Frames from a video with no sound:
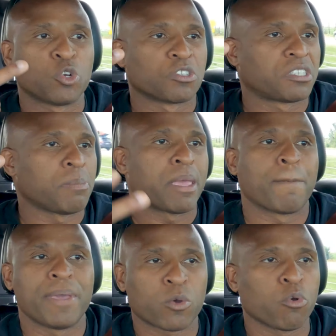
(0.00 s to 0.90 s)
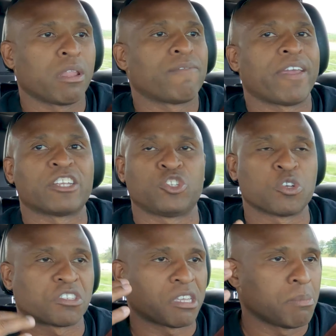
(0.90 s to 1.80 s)
You'll see me at Big Wheel events.
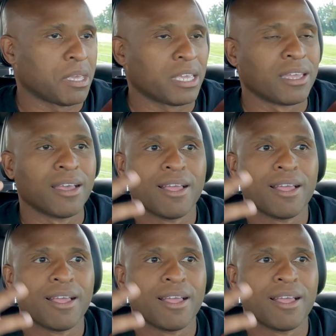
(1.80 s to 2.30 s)
You'll see me